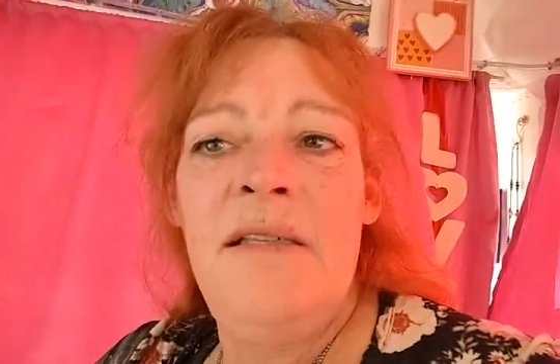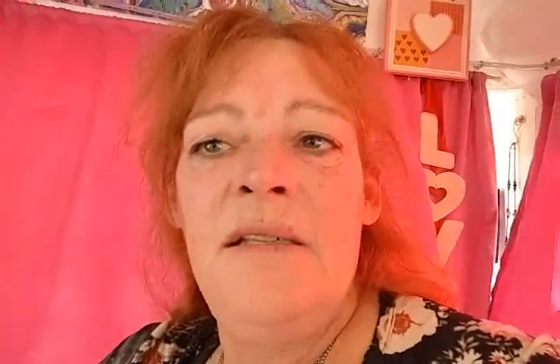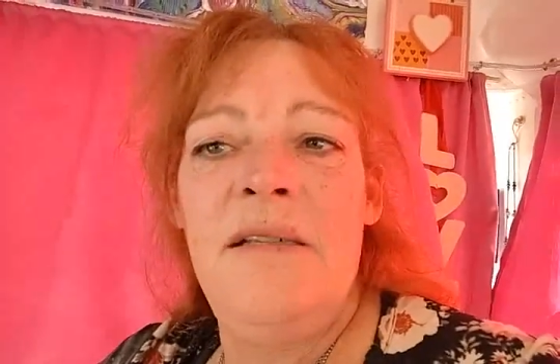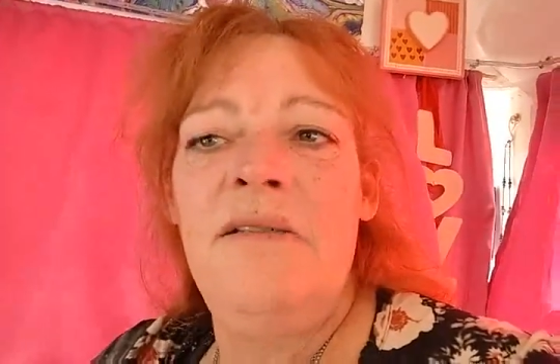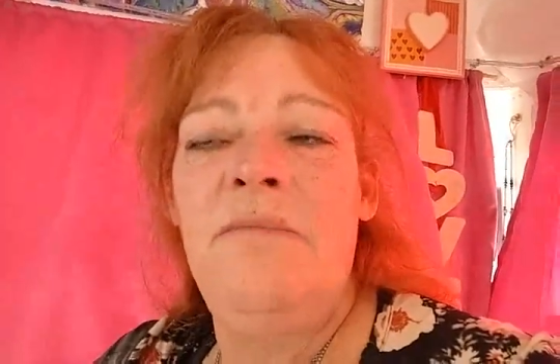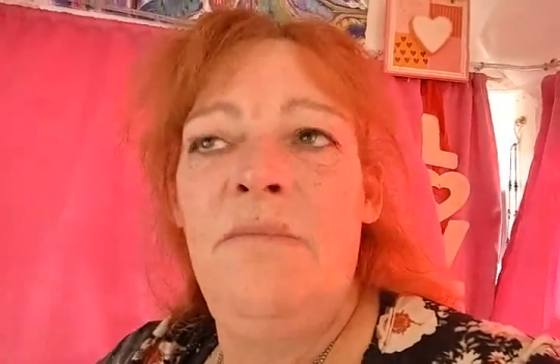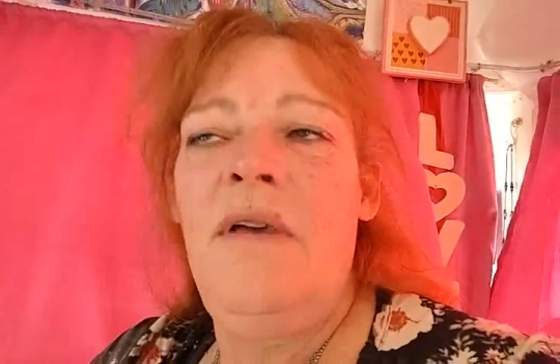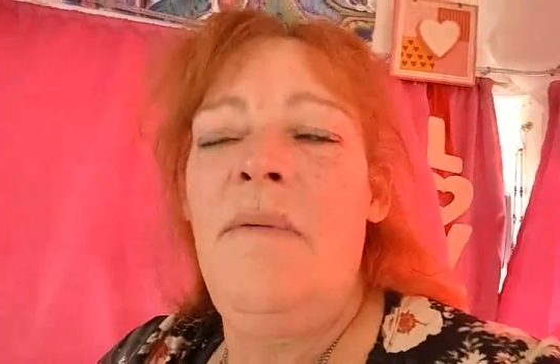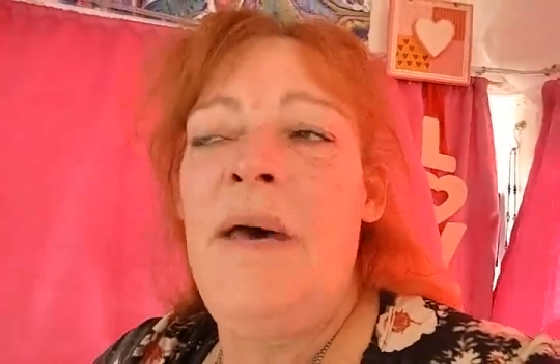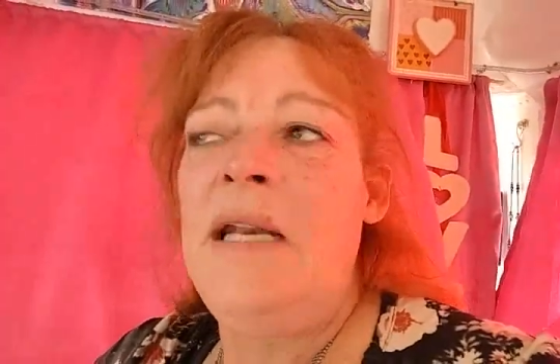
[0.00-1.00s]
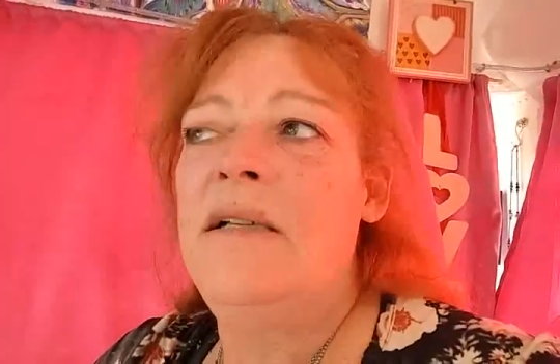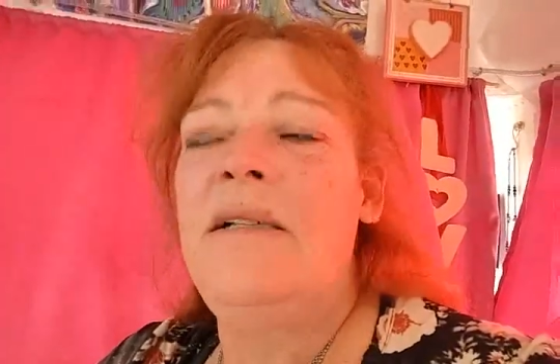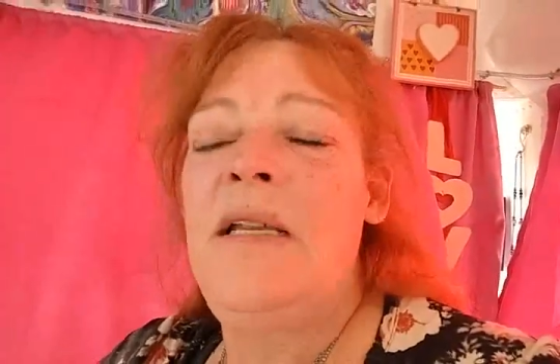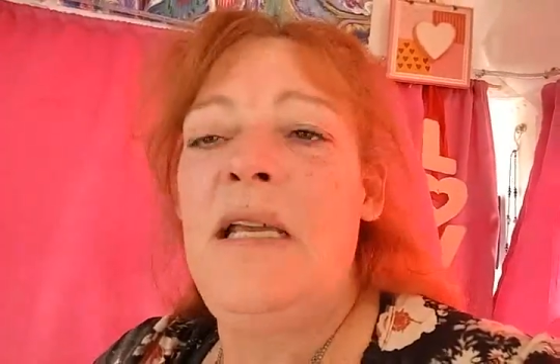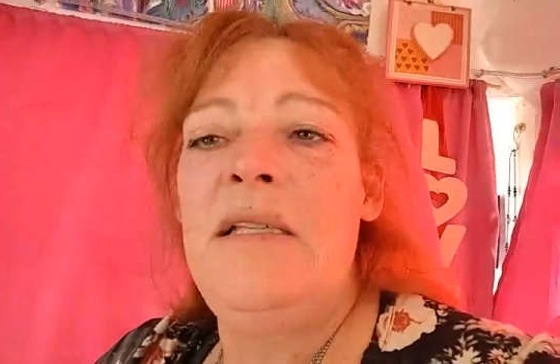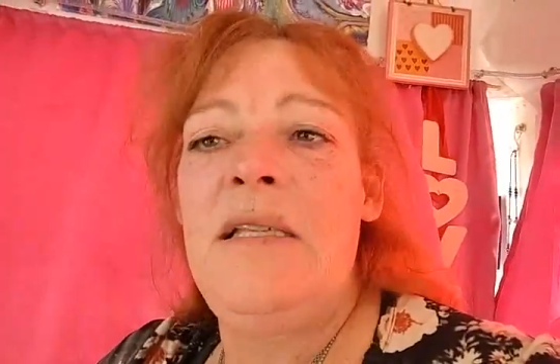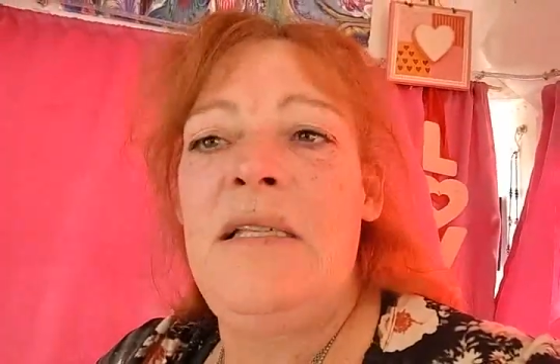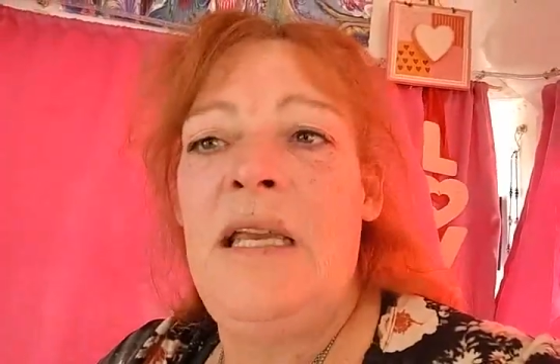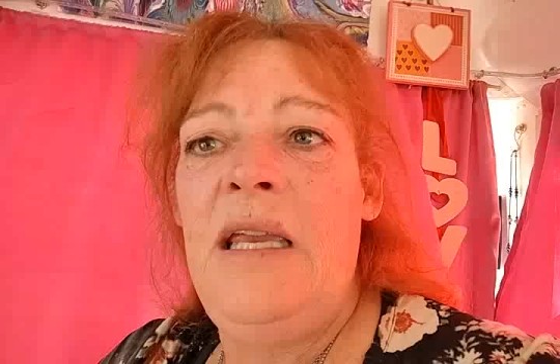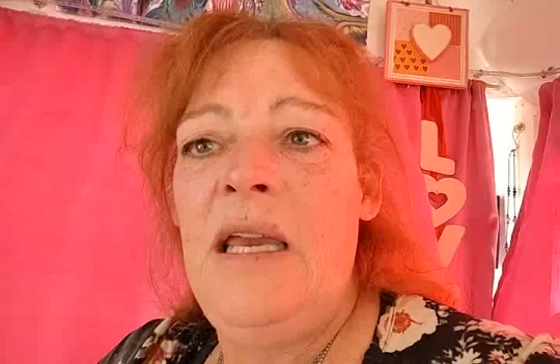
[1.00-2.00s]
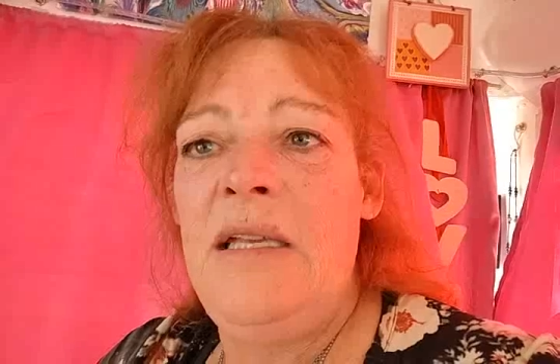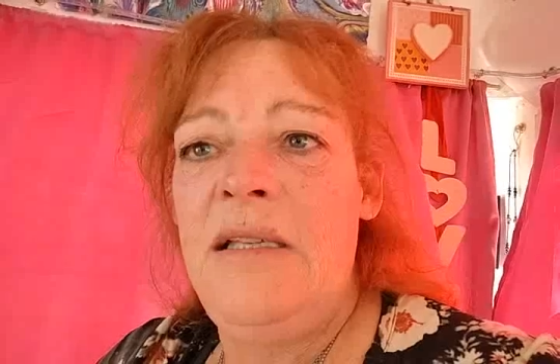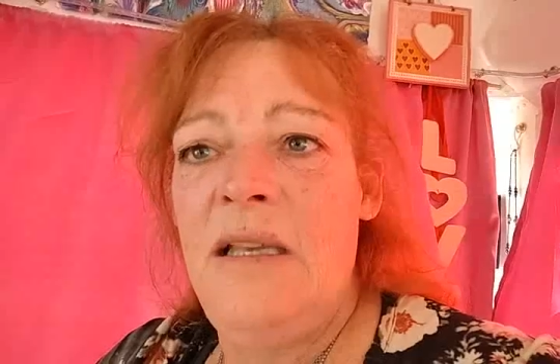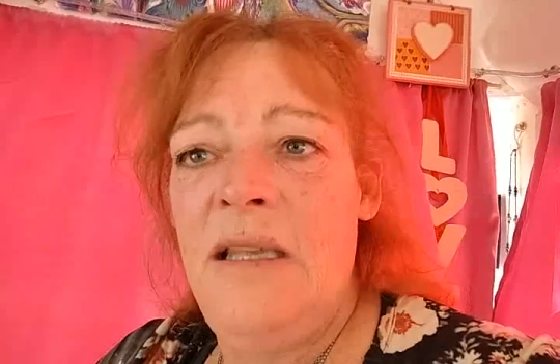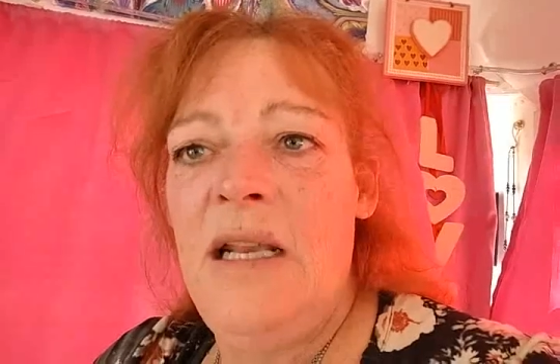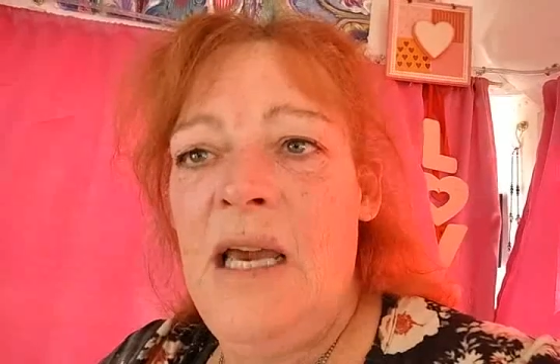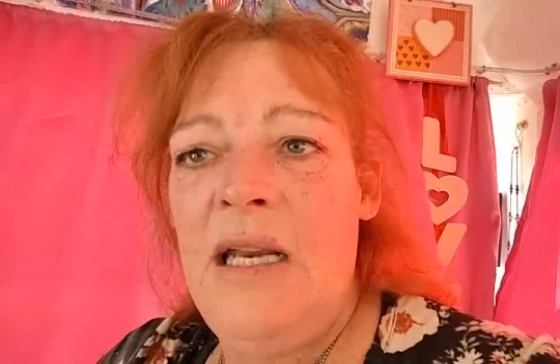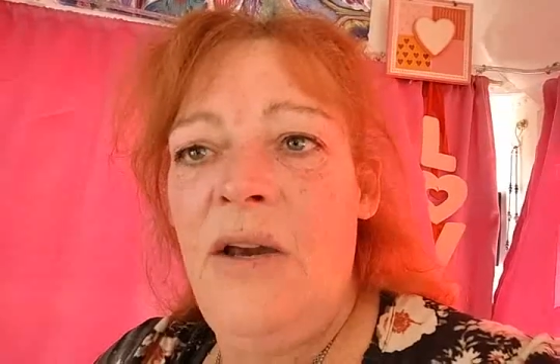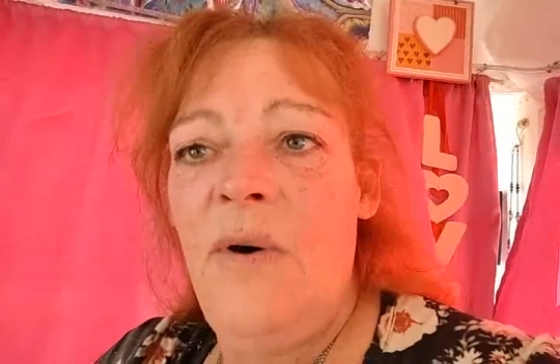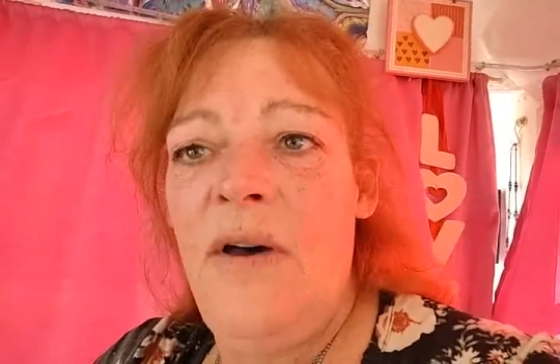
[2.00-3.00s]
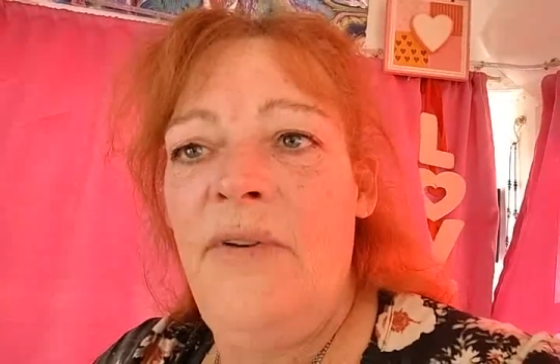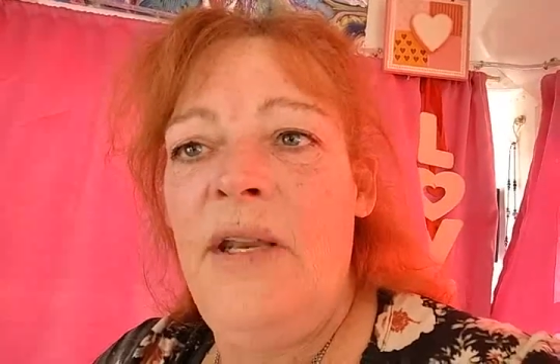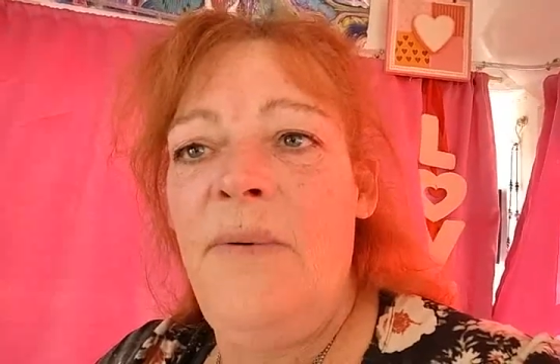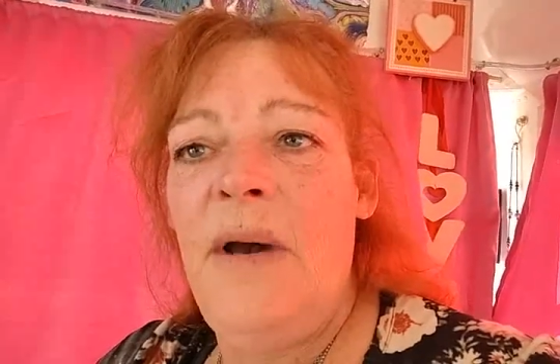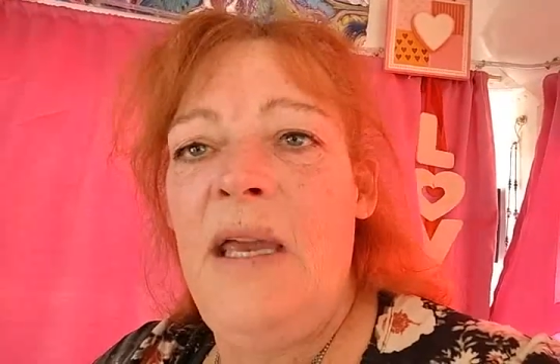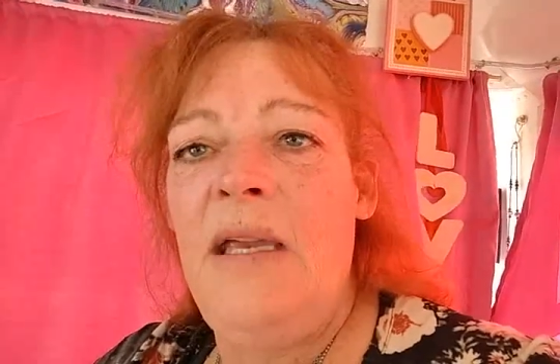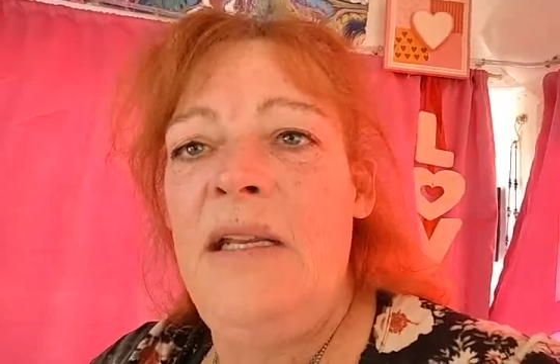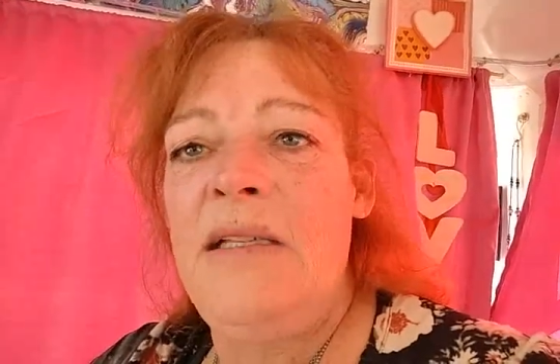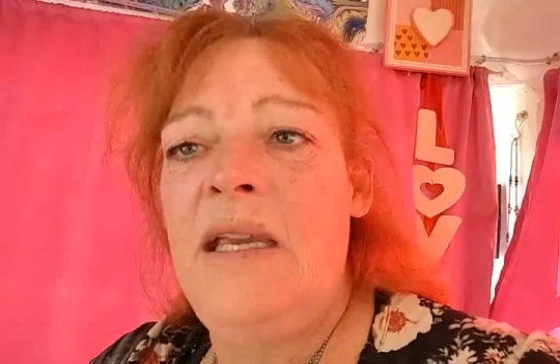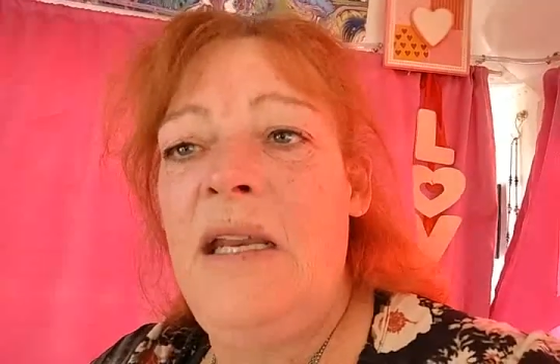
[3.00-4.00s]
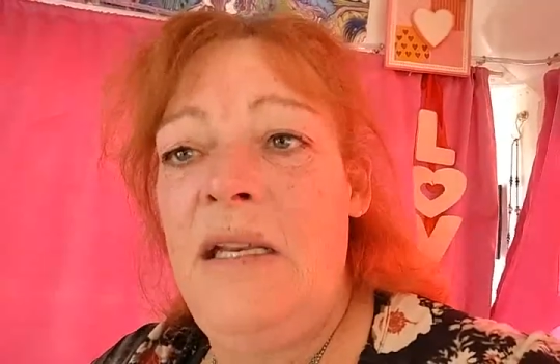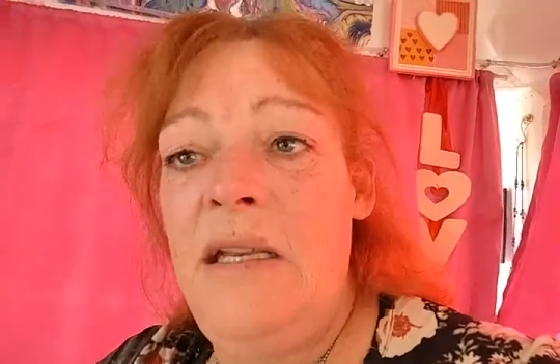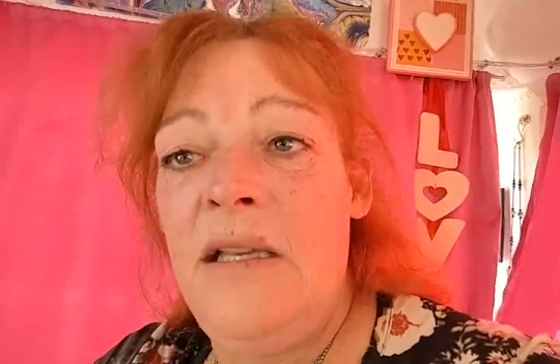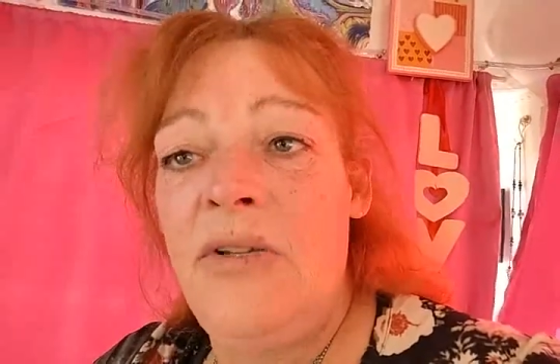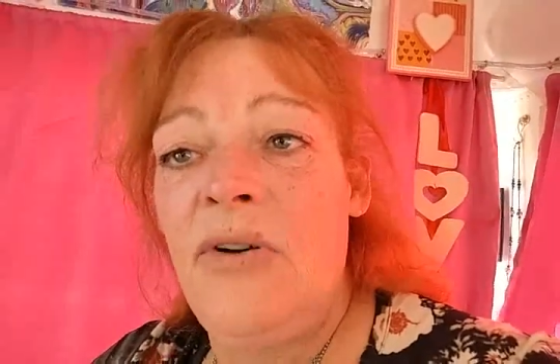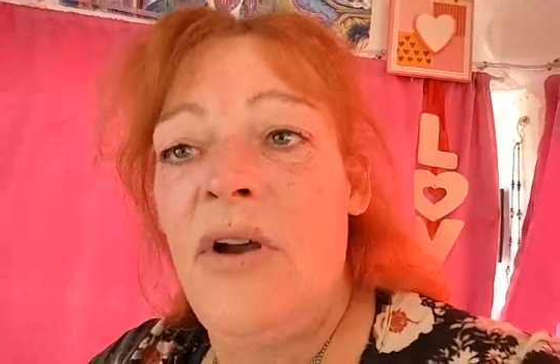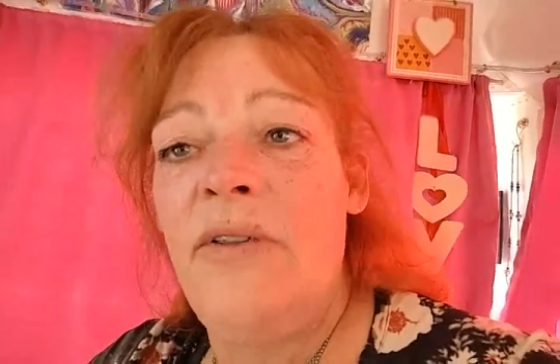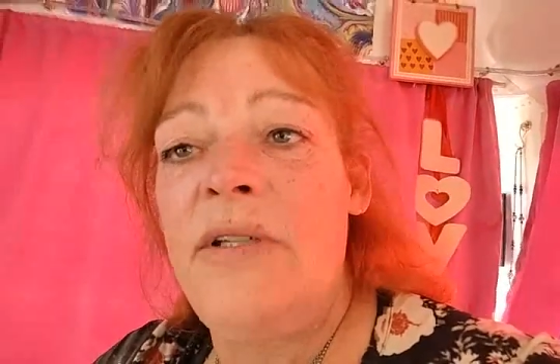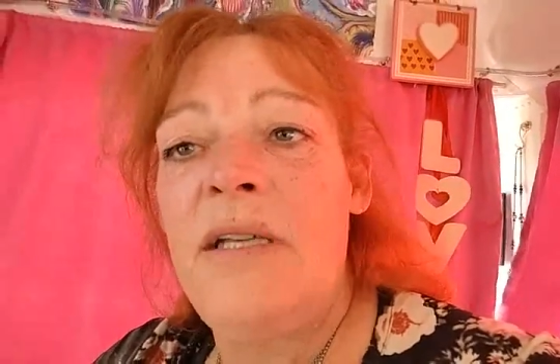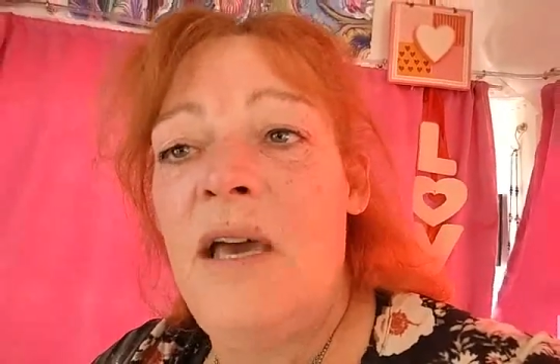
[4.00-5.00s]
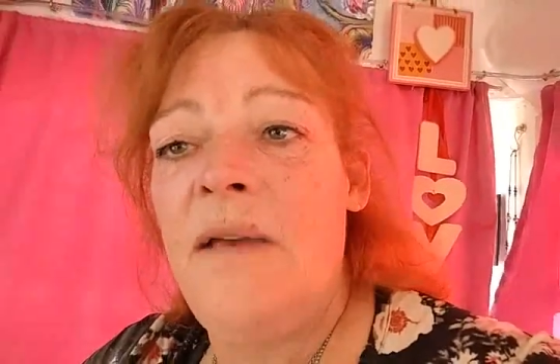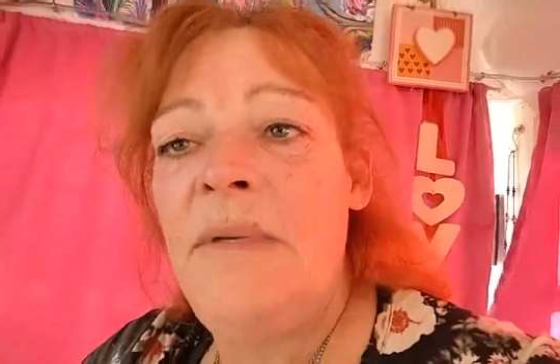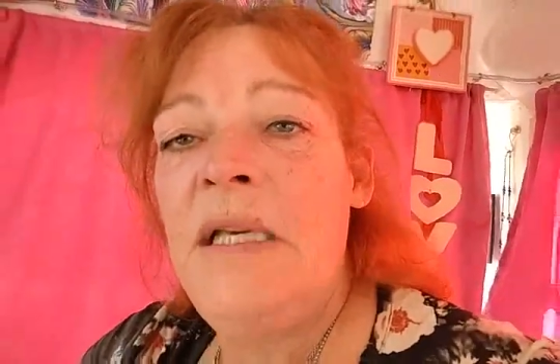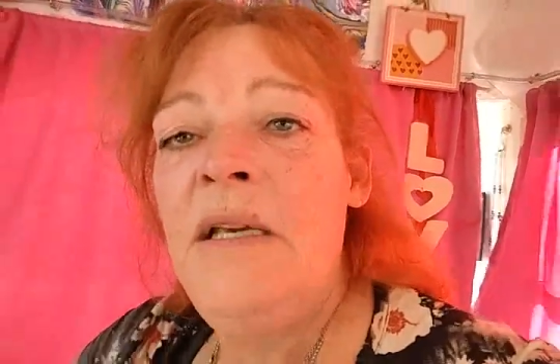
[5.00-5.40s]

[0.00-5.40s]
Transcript: This is about as dense as it gets uh, that I know of anyway. And it's getting denser all the time.